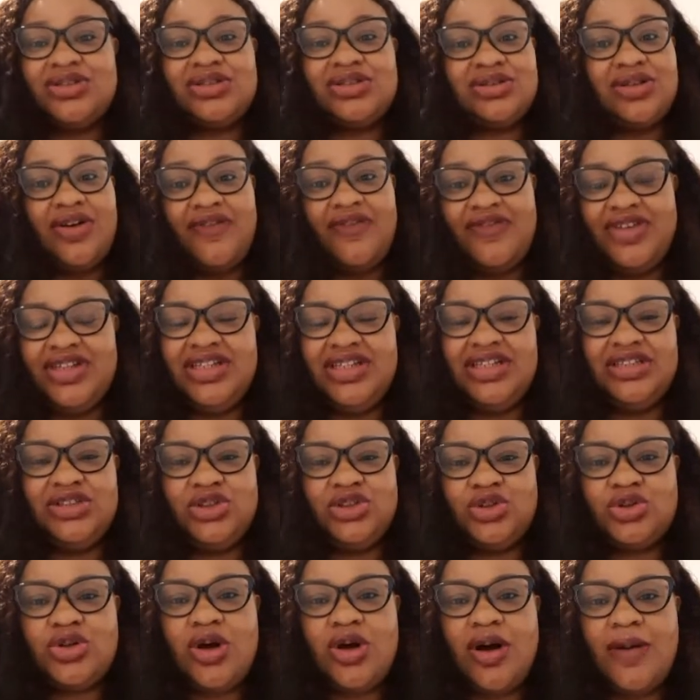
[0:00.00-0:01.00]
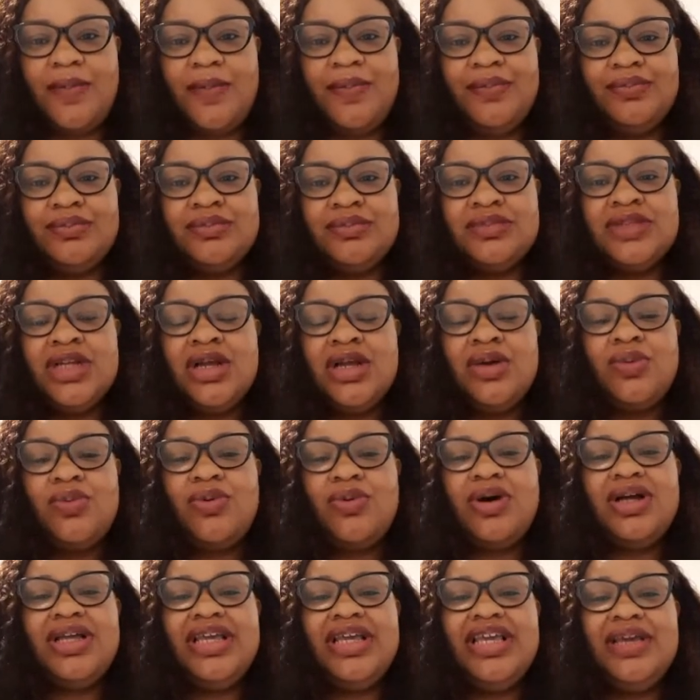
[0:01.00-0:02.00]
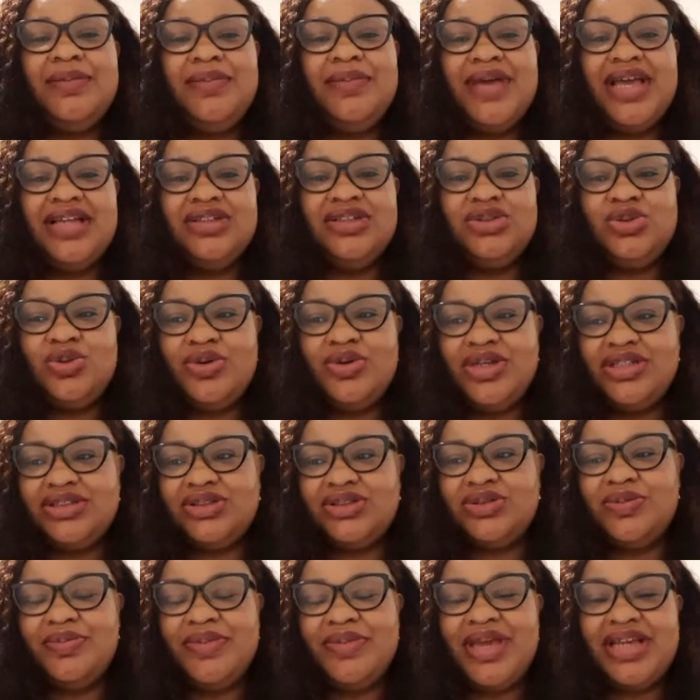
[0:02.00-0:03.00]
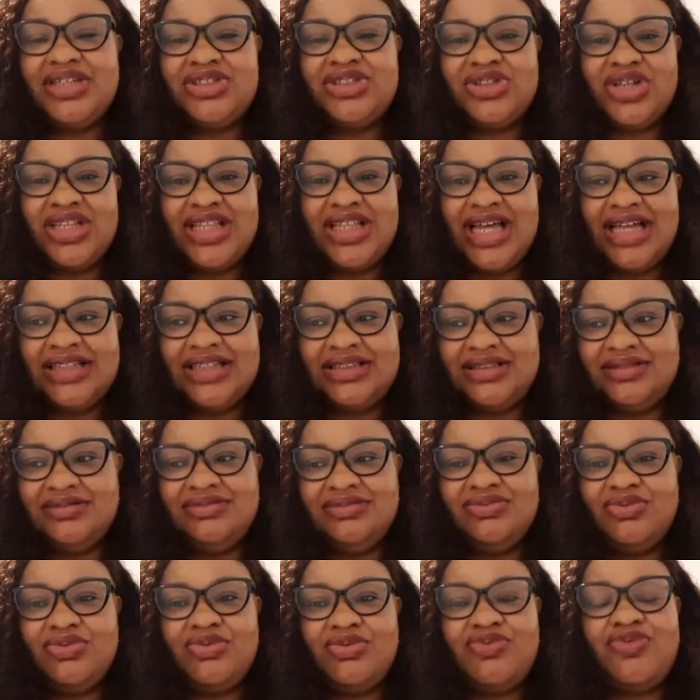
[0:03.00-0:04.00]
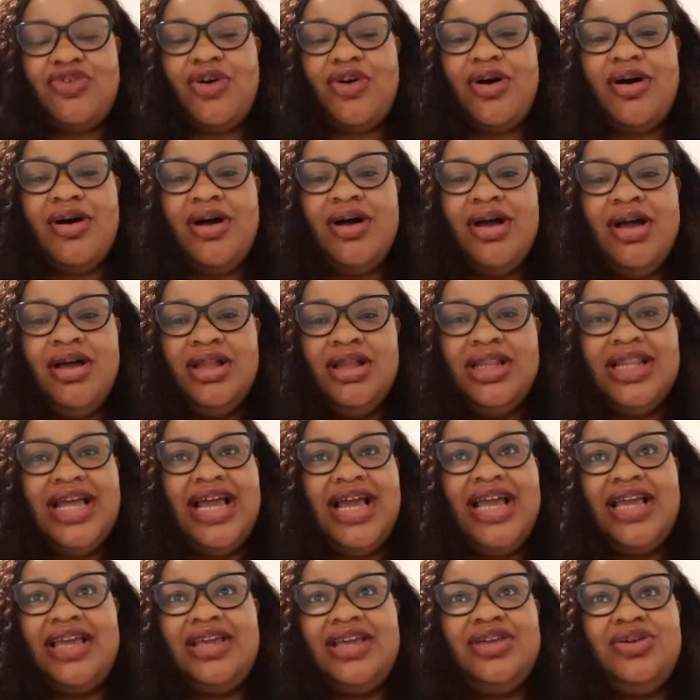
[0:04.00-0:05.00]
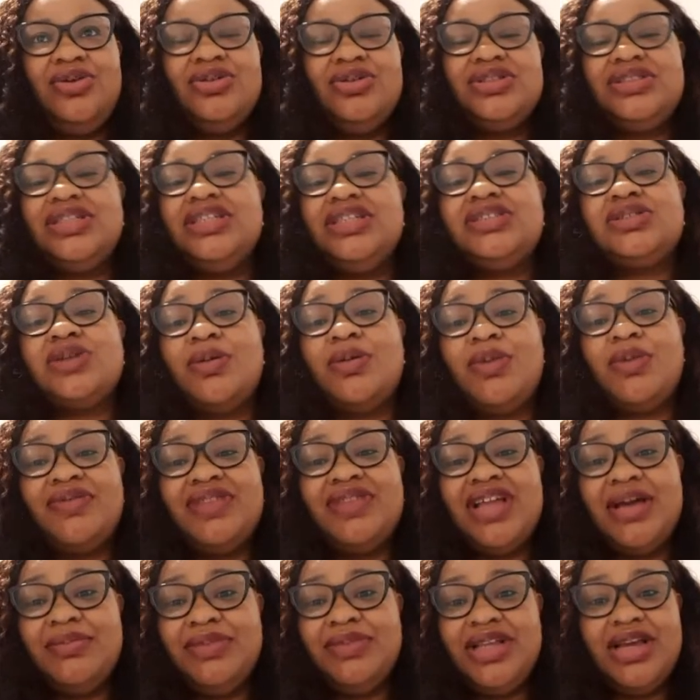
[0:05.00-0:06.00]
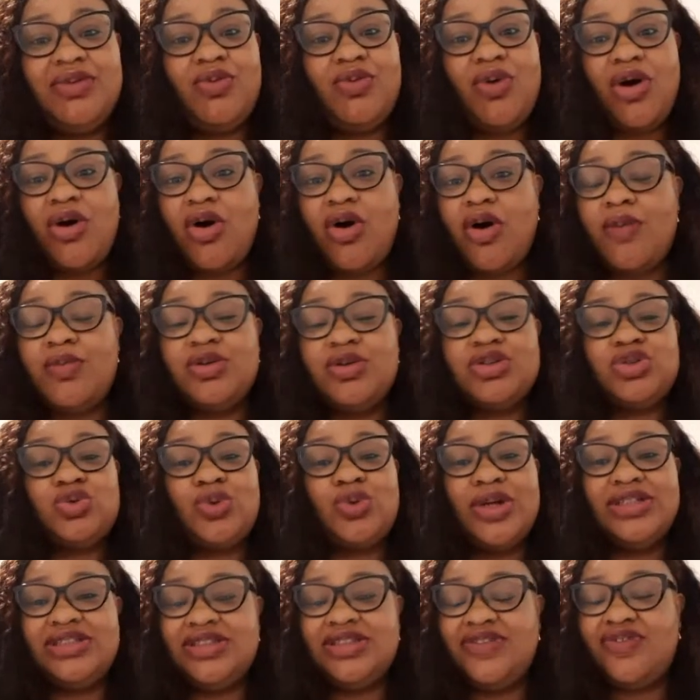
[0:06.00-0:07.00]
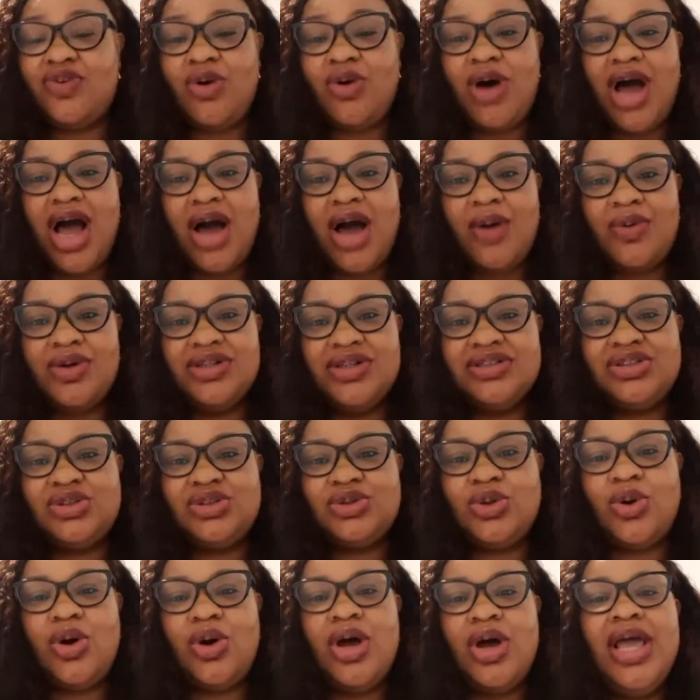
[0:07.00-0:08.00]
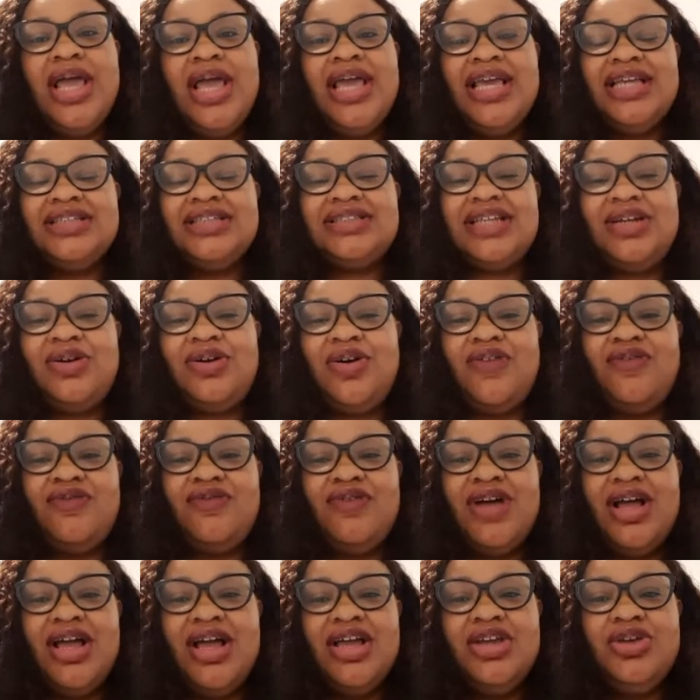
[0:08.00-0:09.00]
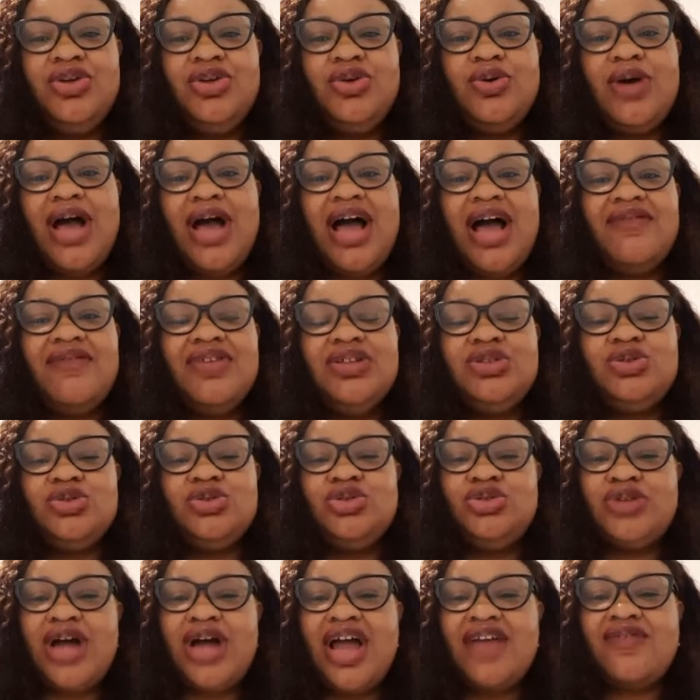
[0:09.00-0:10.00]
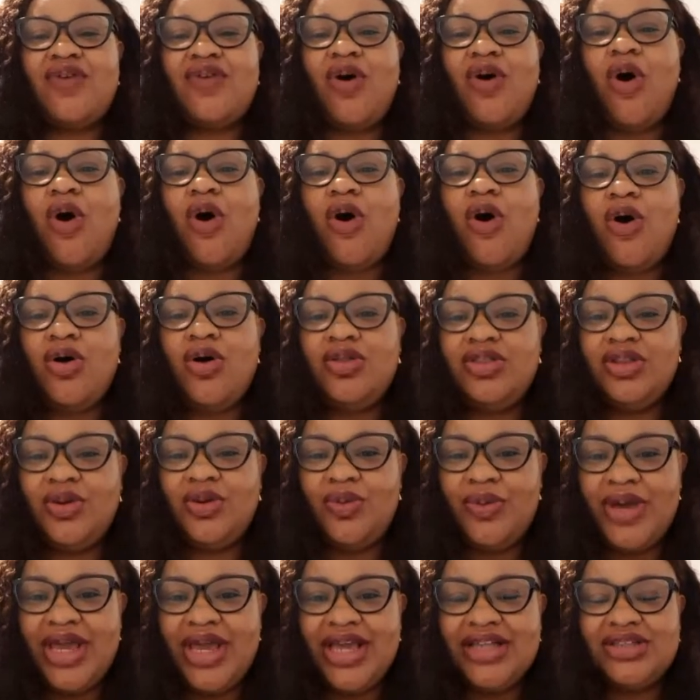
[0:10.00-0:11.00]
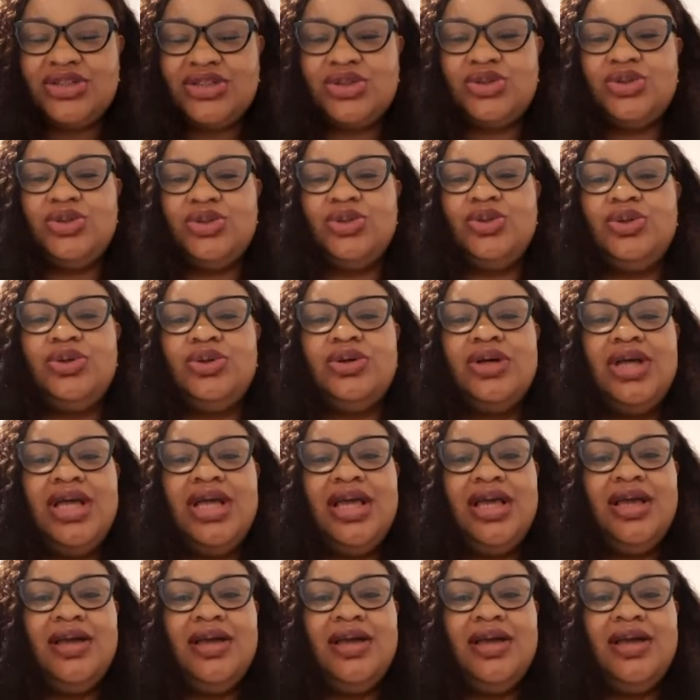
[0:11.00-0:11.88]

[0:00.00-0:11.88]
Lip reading: stuff in his shop. What he may do is to make sure that, for like, you see some of them, they work almost 24 hours. So instead of you having to drive all the way to